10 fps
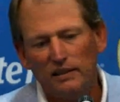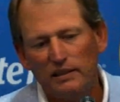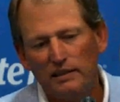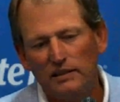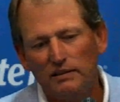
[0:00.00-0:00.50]

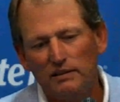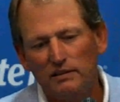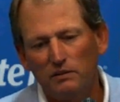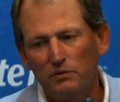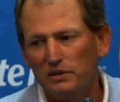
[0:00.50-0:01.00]
what
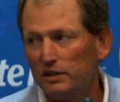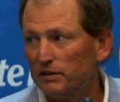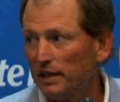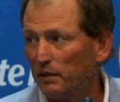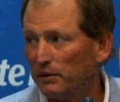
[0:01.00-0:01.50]
was the
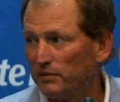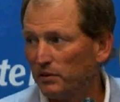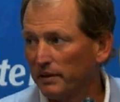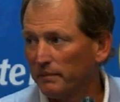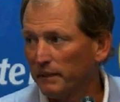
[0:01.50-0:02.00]
year
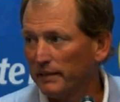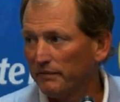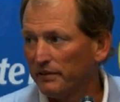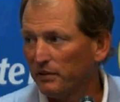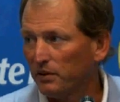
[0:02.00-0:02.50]
Deloiso made
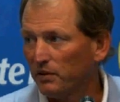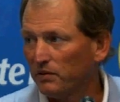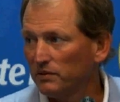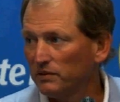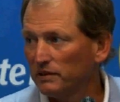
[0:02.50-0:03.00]
the field
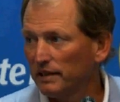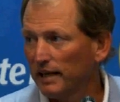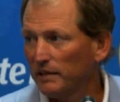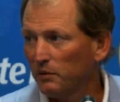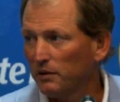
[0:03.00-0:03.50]
goal? Was it
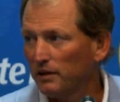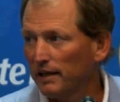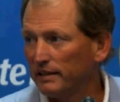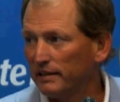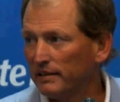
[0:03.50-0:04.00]
91 or
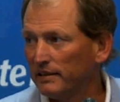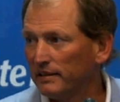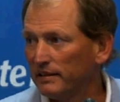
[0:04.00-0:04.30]
90?